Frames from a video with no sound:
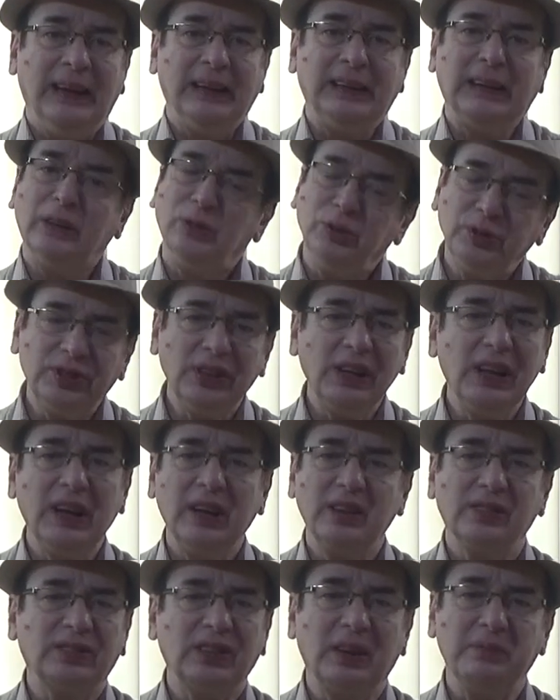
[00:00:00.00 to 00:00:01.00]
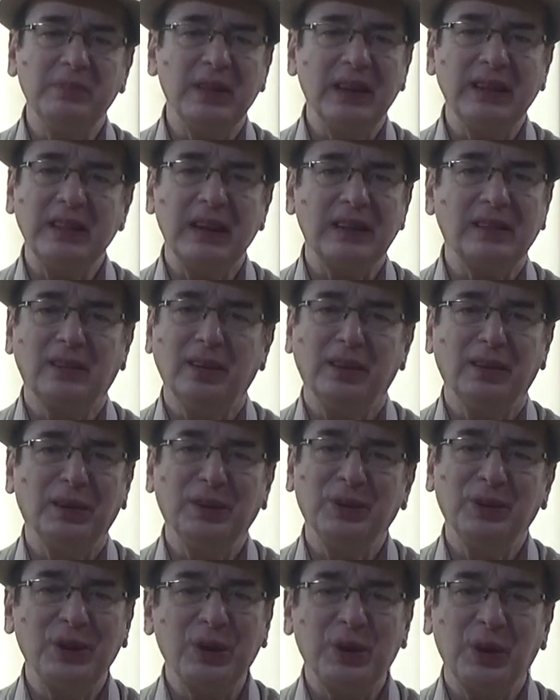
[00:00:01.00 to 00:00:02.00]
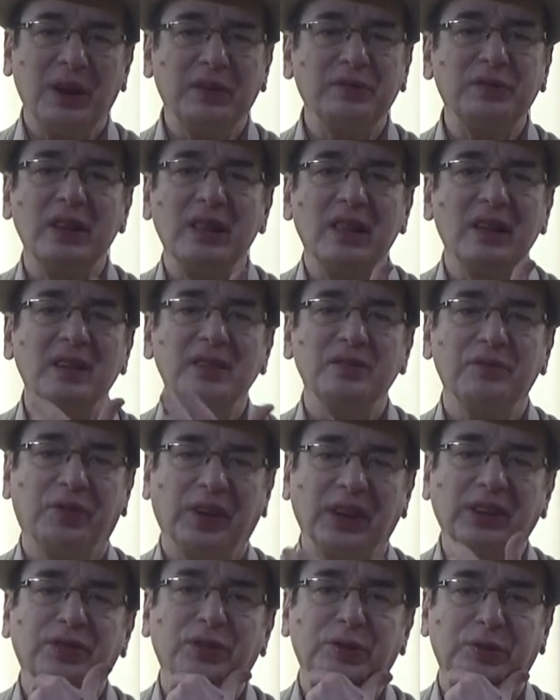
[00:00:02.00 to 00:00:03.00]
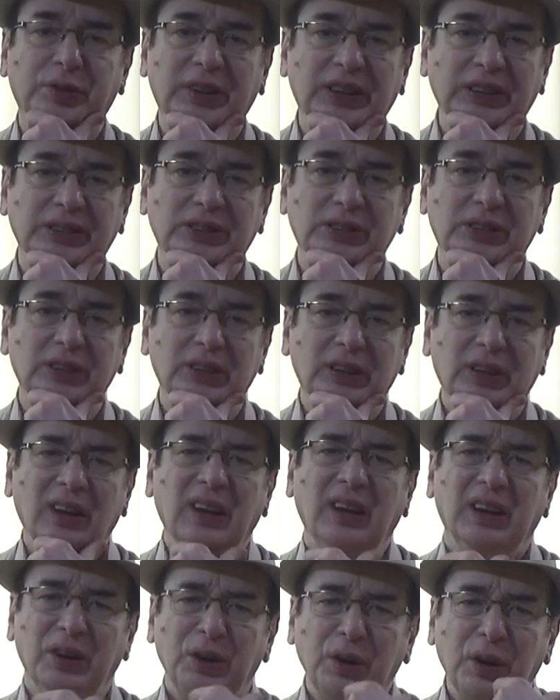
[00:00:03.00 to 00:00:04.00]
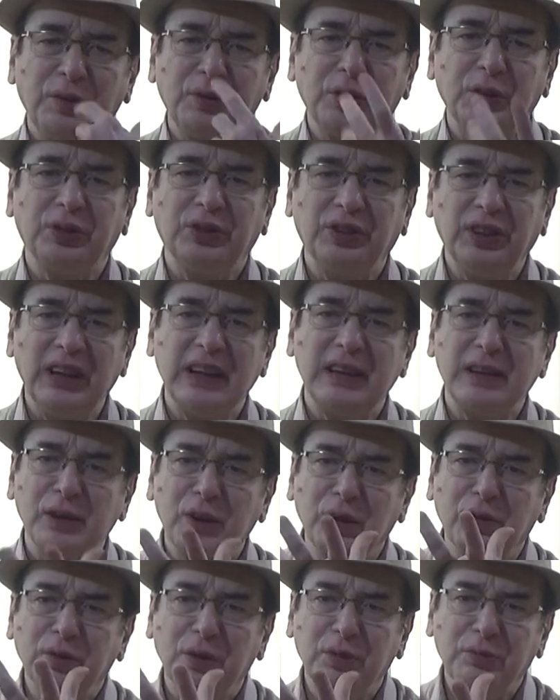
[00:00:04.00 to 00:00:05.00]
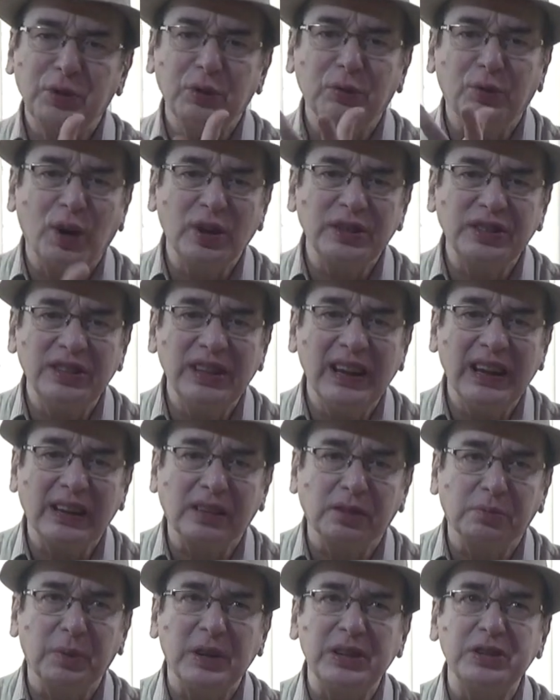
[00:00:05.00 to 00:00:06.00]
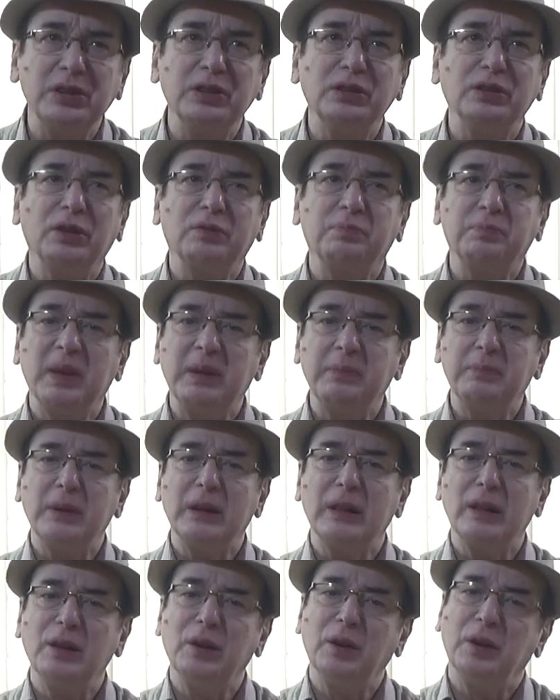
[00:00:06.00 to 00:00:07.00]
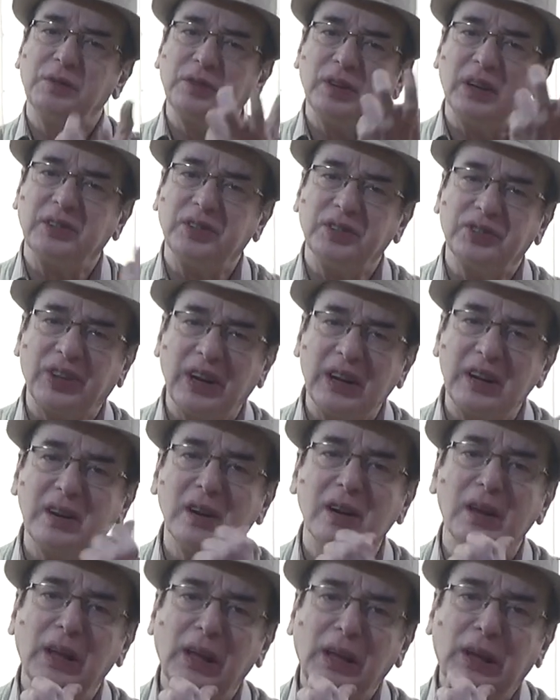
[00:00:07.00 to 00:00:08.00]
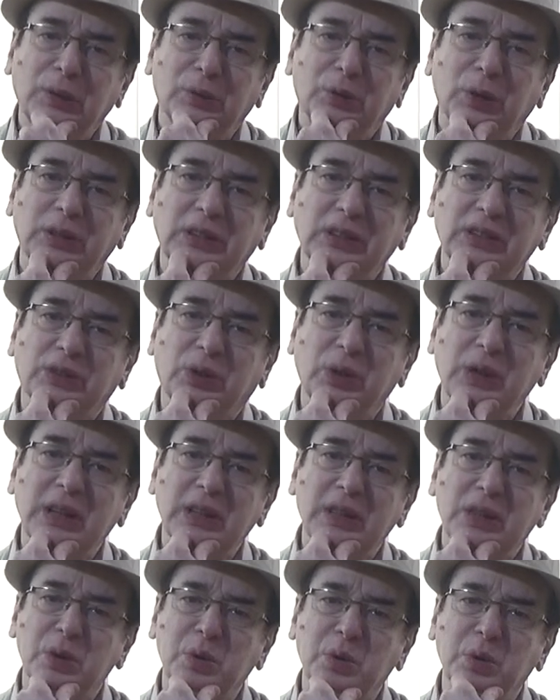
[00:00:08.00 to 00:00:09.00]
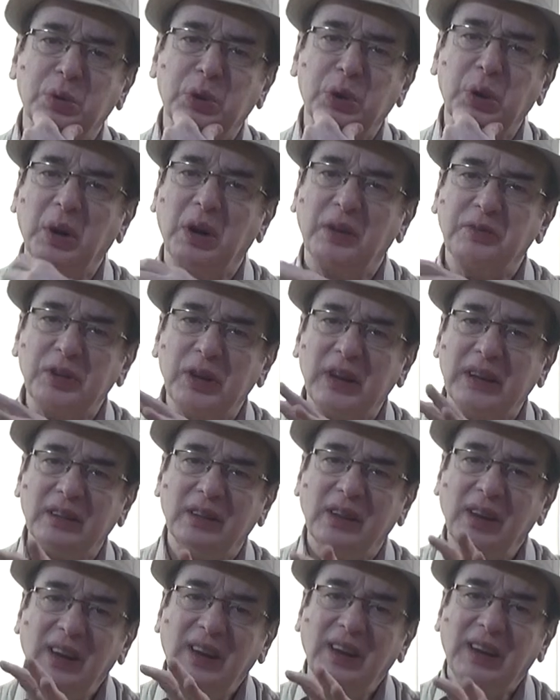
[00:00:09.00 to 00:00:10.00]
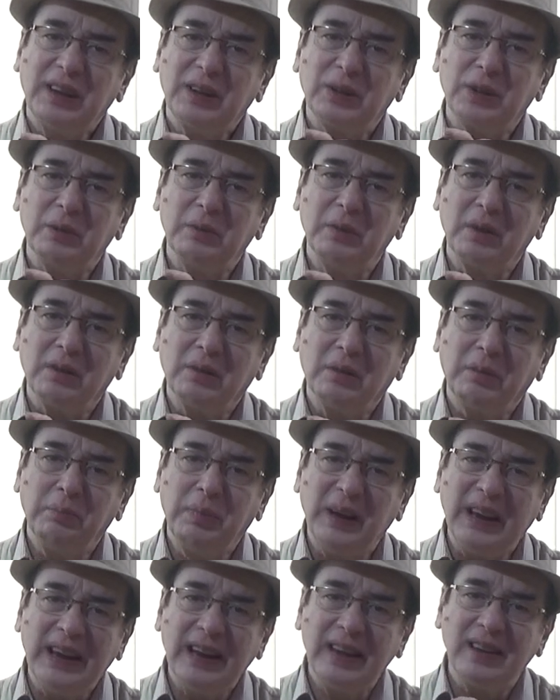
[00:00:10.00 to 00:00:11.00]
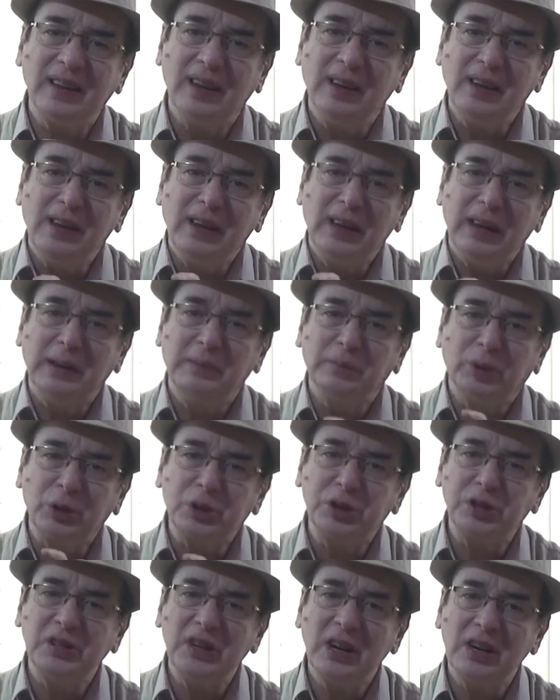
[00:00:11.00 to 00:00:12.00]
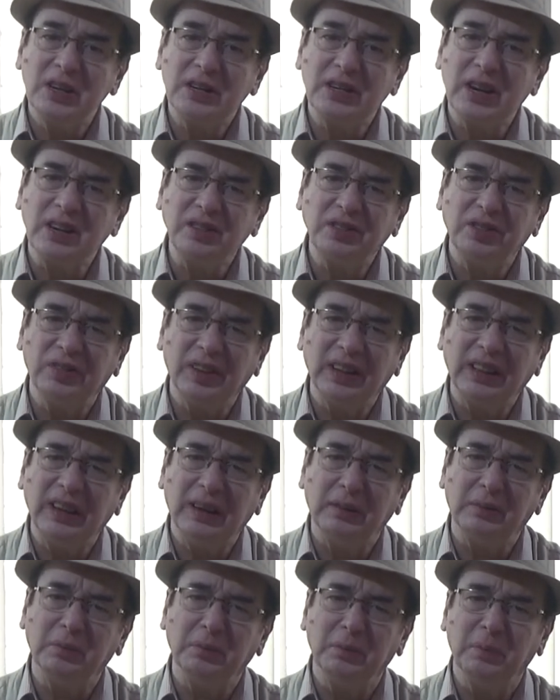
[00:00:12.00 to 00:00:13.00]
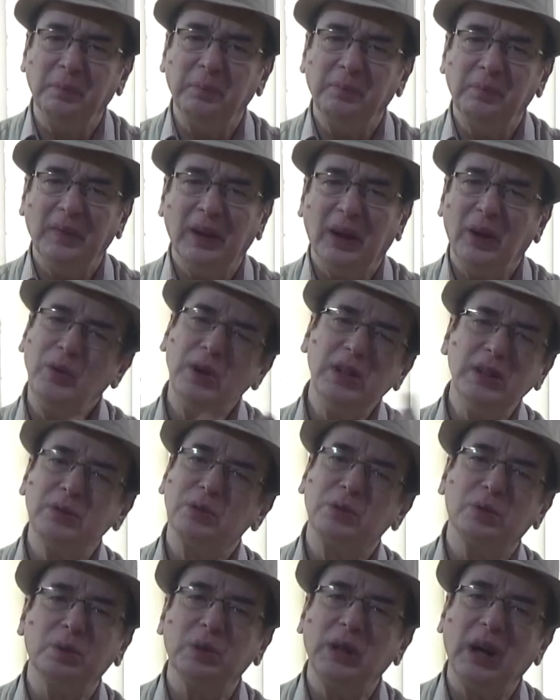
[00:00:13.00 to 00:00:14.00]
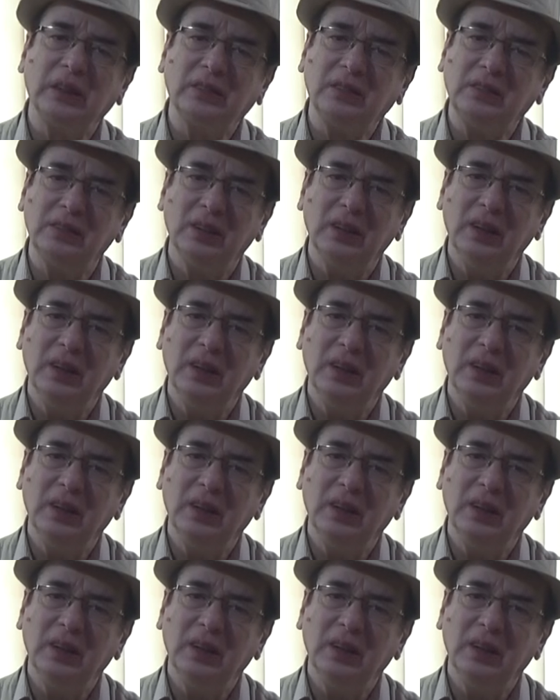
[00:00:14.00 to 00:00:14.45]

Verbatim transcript: Counseling is something that, you know, you have to learn face to face. You have to say it, you have to watch the expressions of people, you have to understand what is going through, you have to, you know, be in emotional touch with them. How can you do that